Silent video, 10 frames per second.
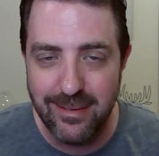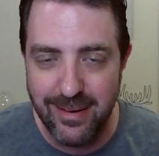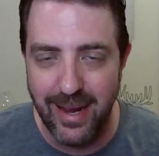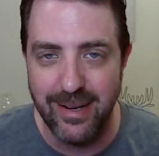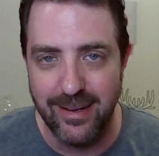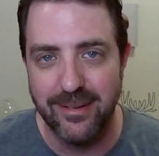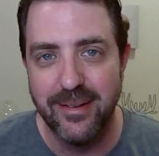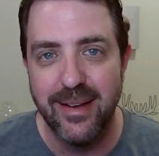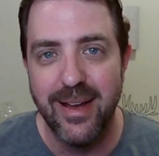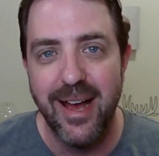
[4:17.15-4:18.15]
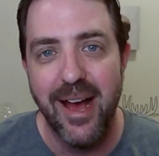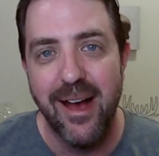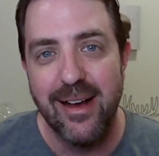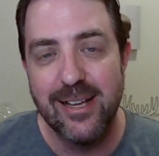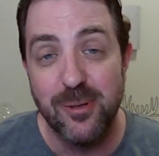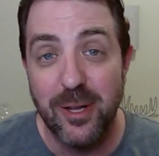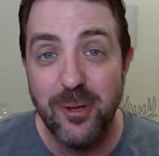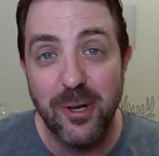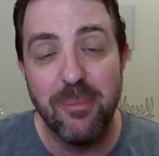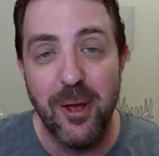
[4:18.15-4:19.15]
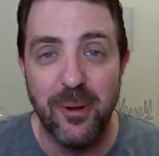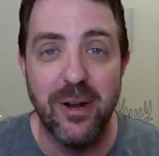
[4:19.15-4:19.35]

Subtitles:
Kinda. So I took my own